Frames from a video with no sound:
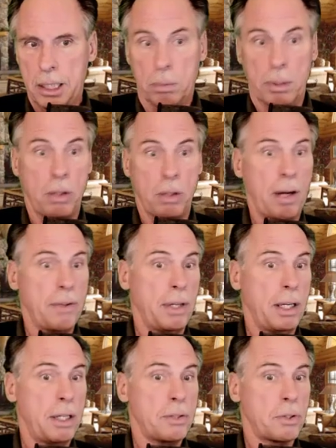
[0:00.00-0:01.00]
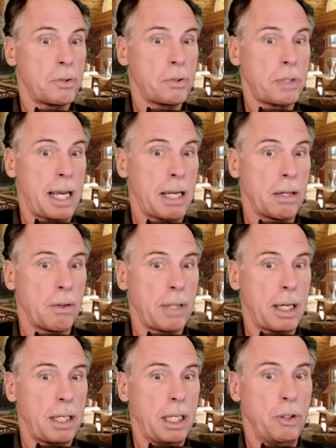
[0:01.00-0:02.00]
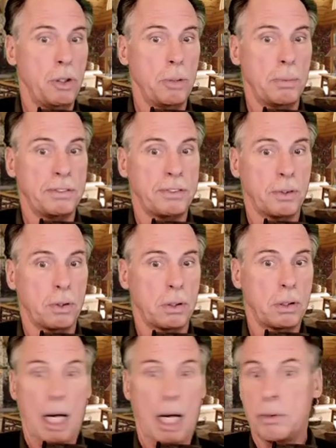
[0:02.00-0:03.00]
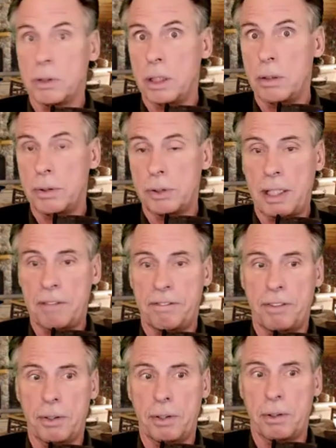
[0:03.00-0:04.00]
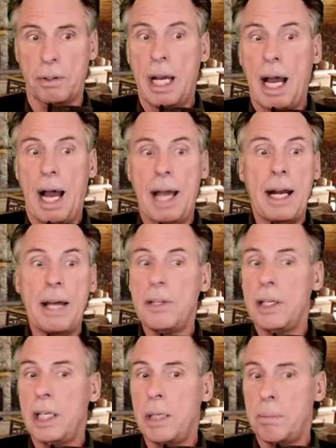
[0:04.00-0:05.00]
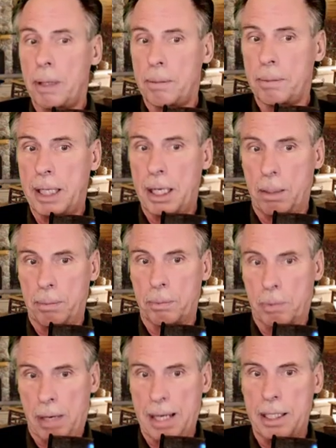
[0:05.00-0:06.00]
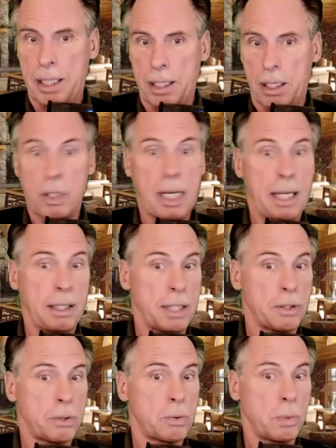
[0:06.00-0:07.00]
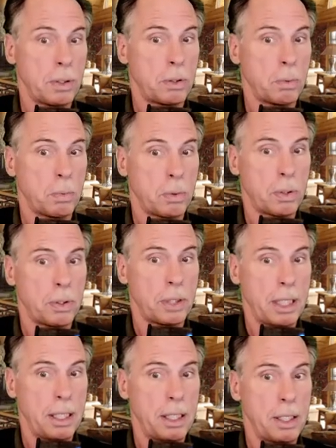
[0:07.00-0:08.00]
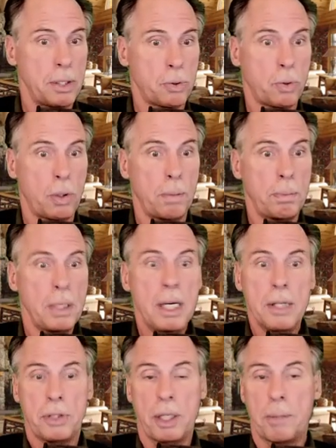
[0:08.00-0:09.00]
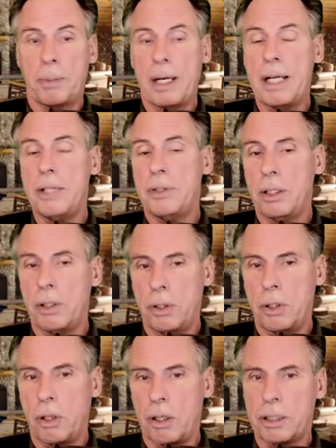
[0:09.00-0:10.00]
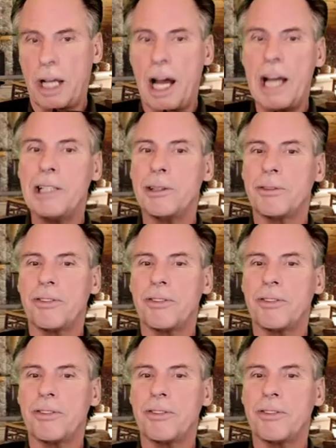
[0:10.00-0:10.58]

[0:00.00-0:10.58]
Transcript: Well, I think it's a scandal that he knew before. I will go a step further, and I think he probably helped write it. Okay, that's what the word is, Trump said, praising the New York Times